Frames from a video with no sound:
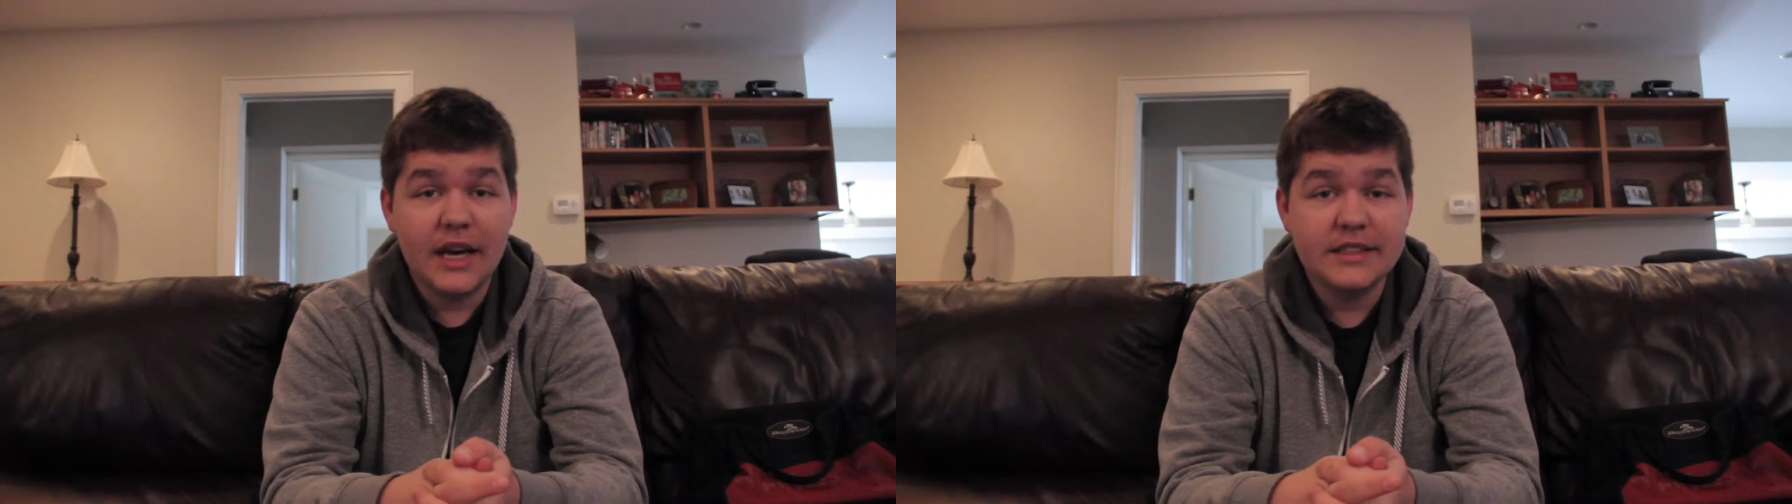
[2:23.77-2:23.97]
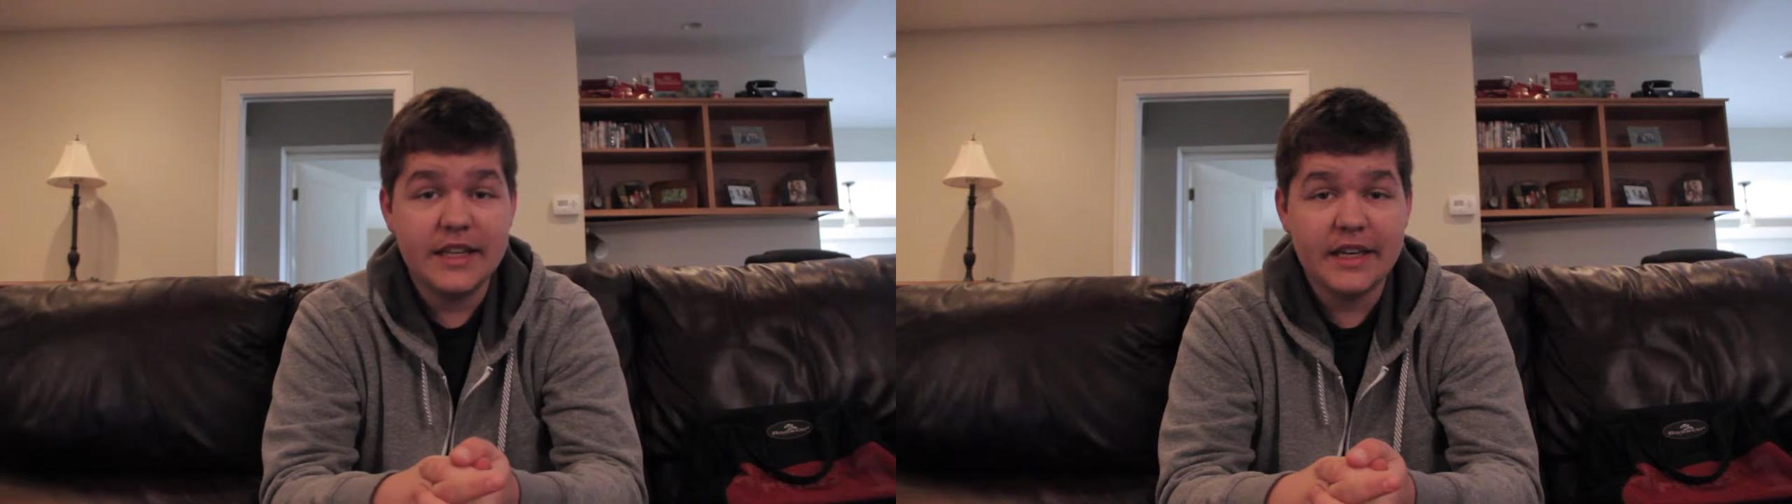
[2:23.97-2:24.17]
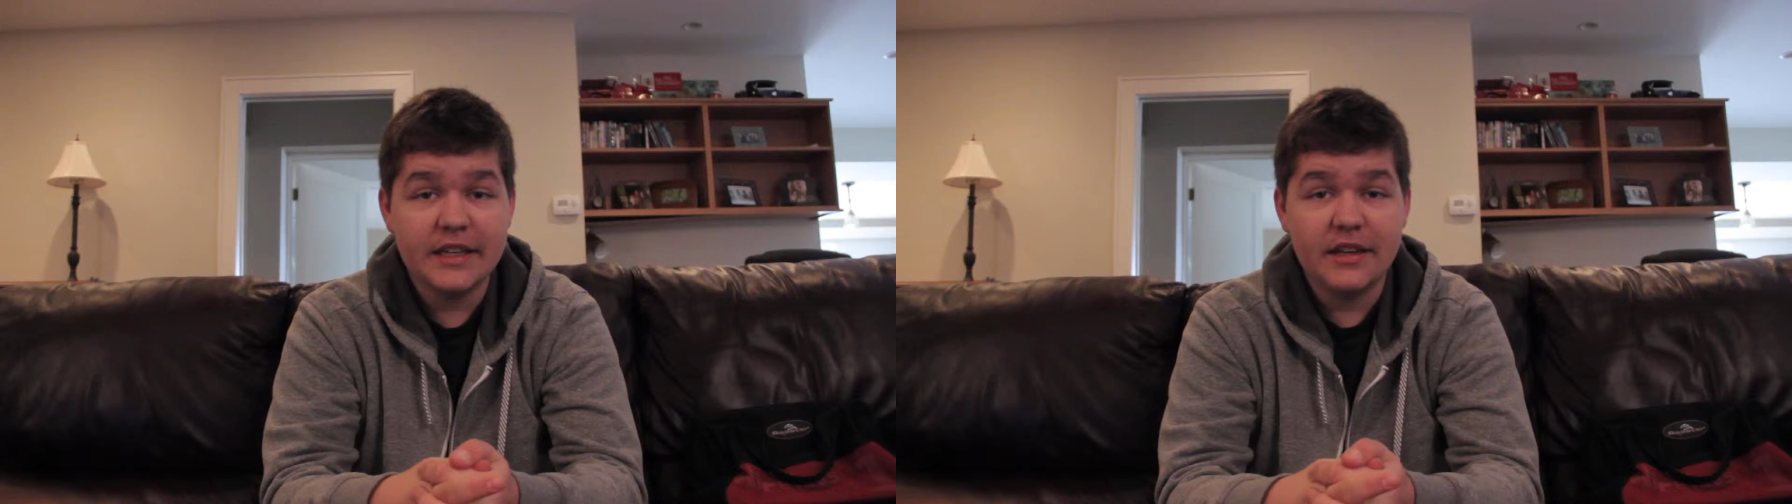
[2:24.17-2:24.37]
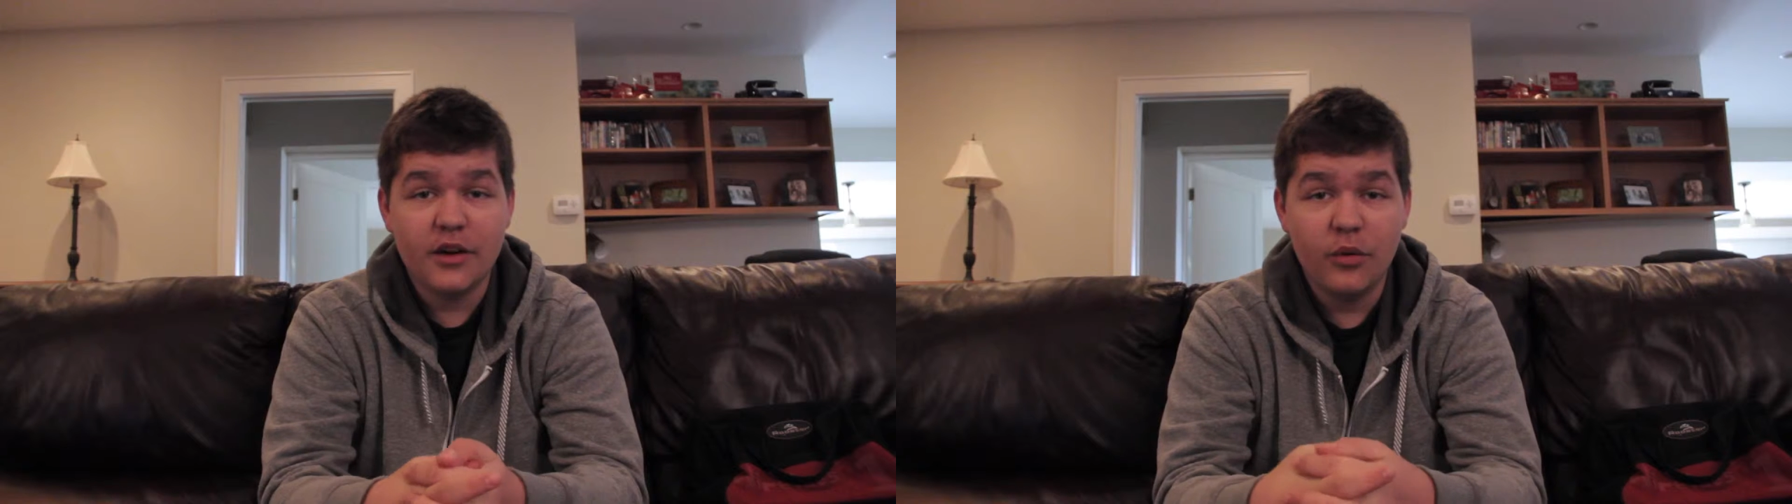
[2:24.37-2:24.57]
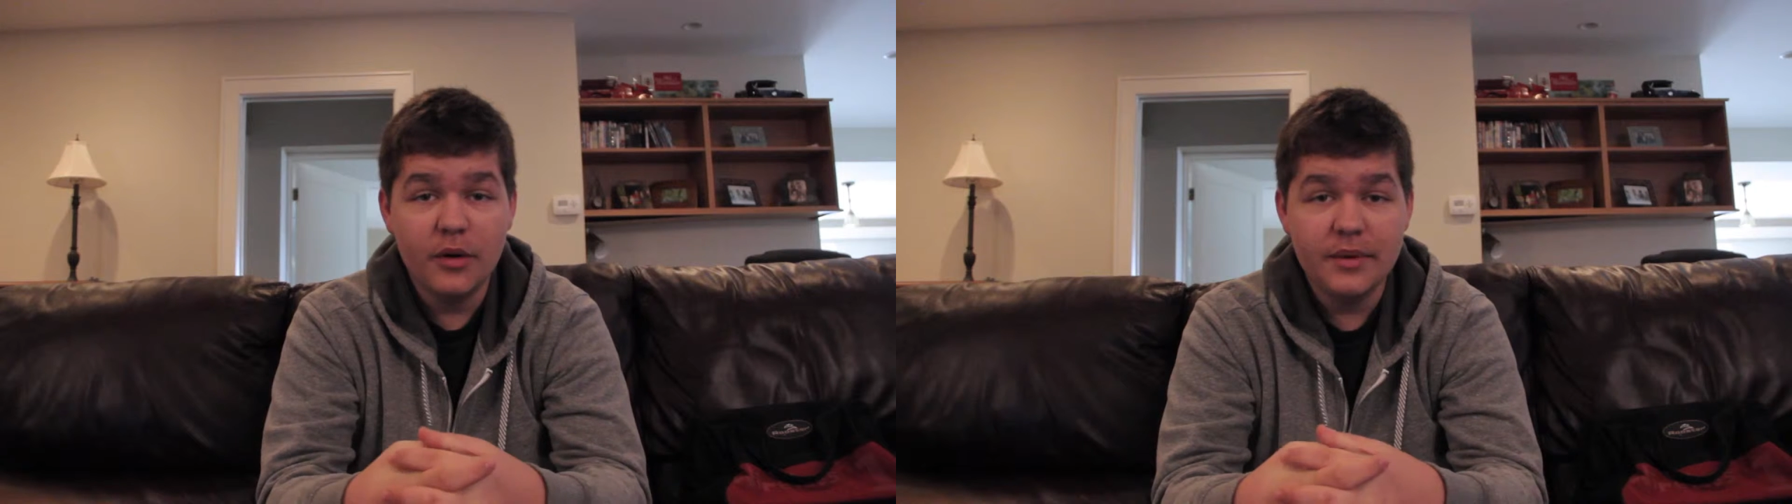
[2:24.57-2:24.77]
high-tech
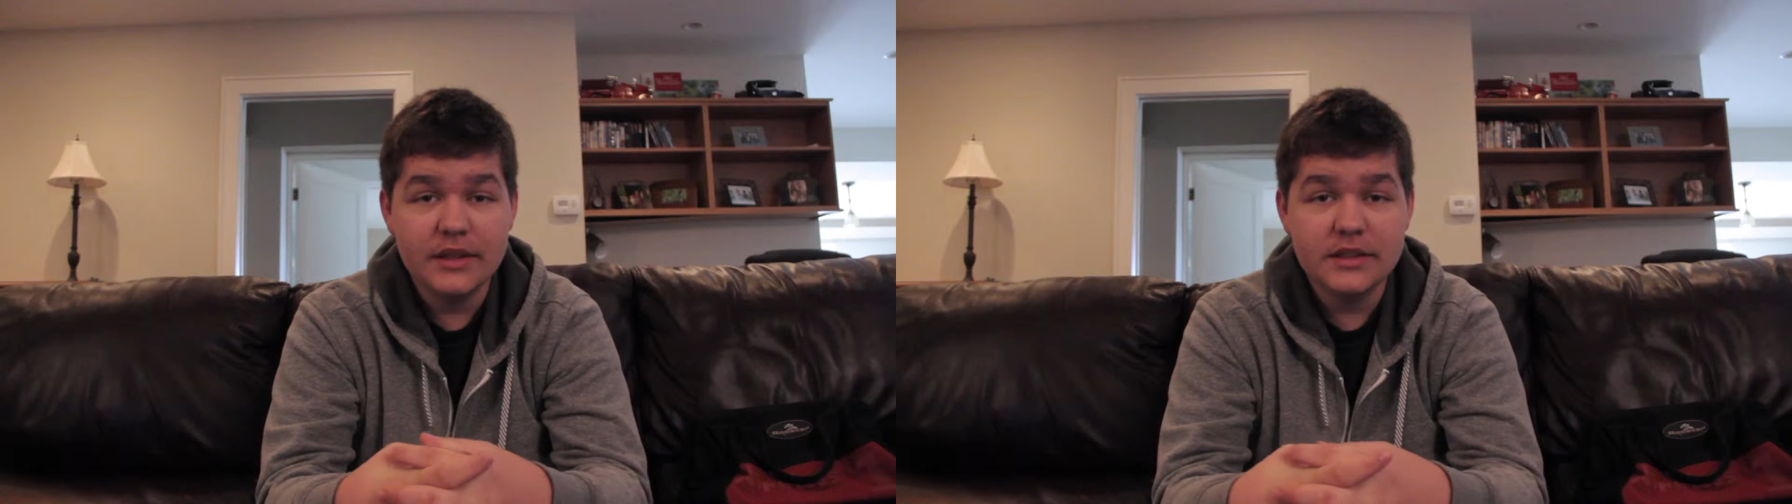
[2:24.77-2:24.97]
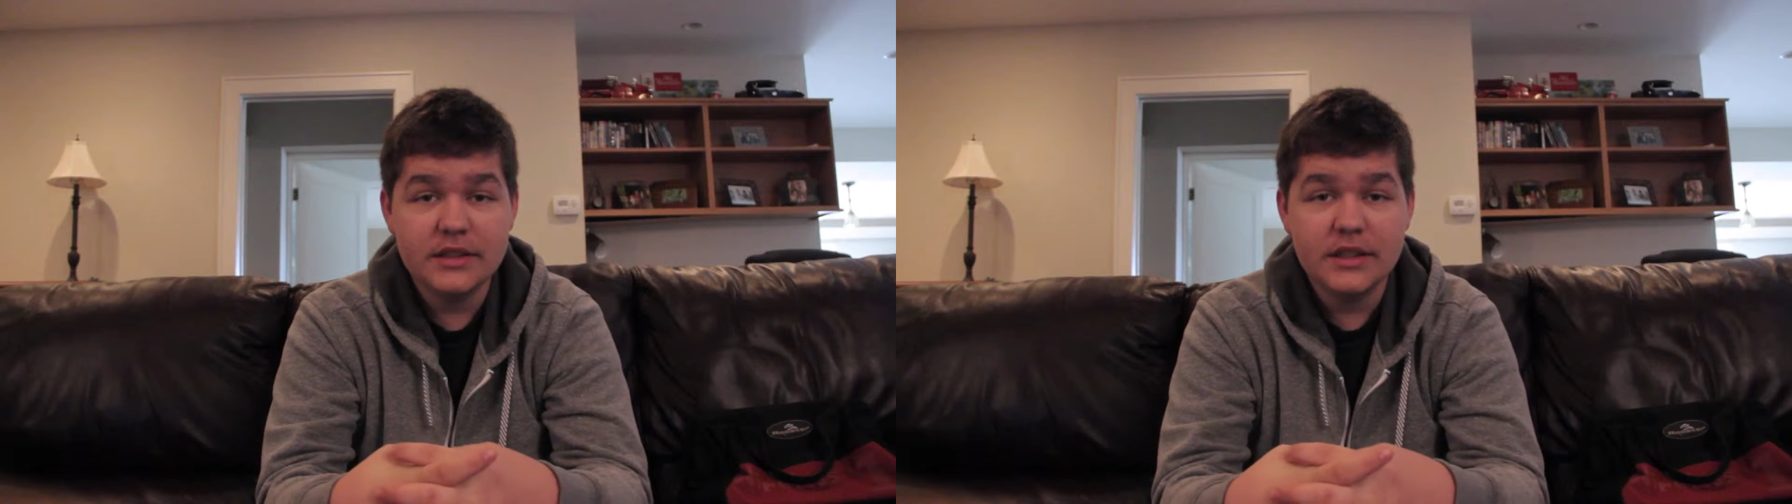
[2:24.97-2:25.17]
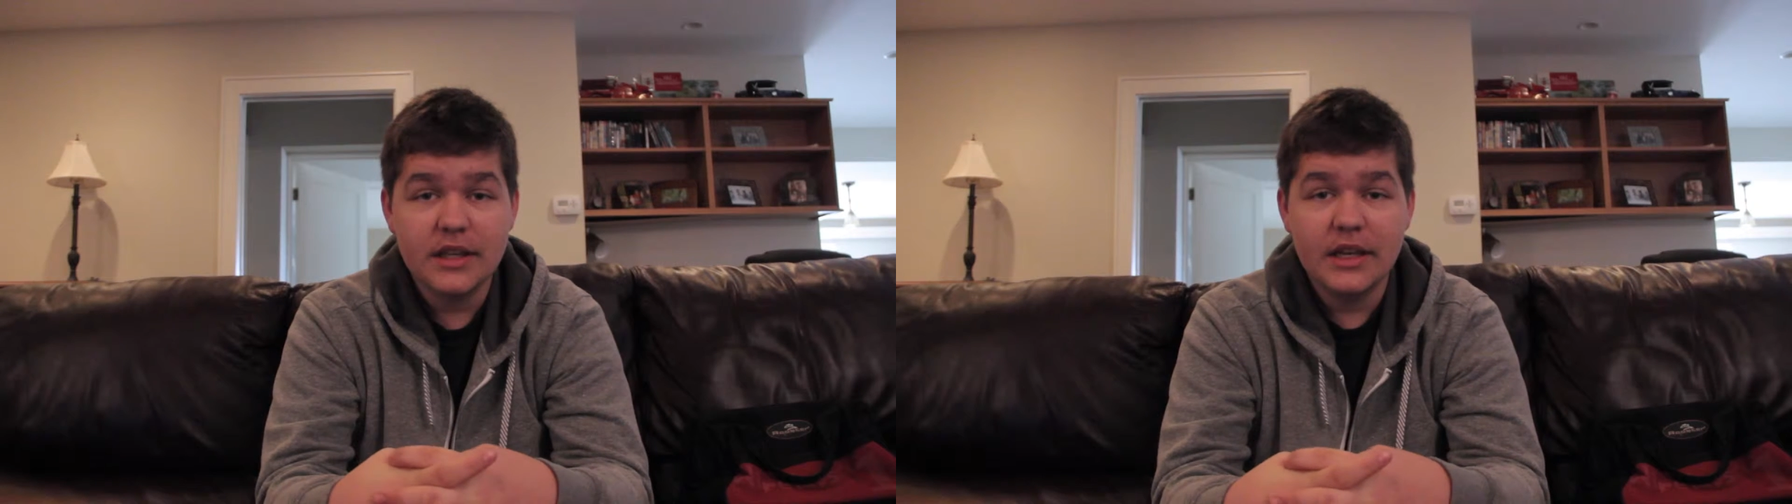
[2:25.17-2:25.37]
equipment